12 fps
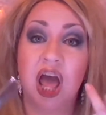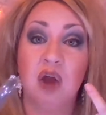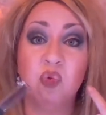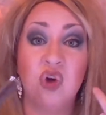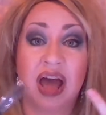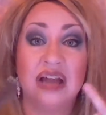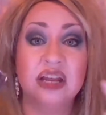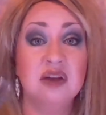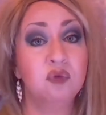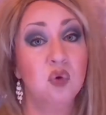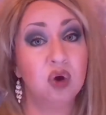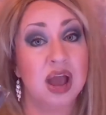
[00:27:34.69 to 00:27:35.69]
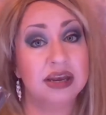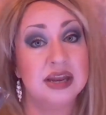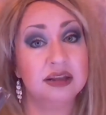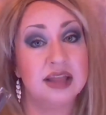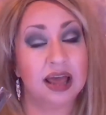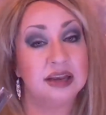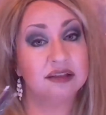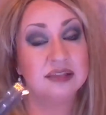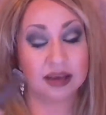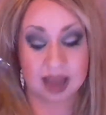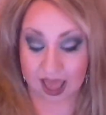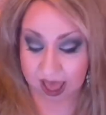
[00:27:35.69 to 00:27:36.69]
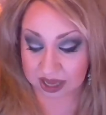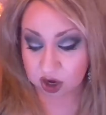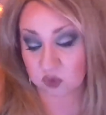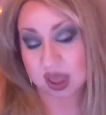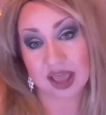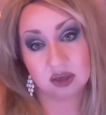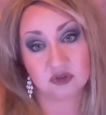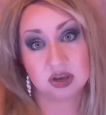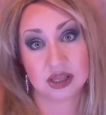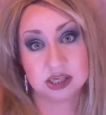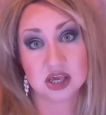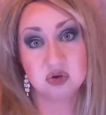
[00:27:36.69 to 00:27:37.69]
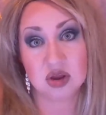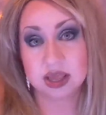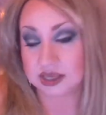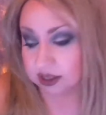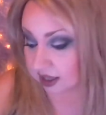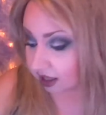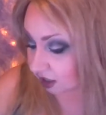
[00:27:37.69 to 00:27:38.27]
And what I did before I did that is, now I don't have any Younique,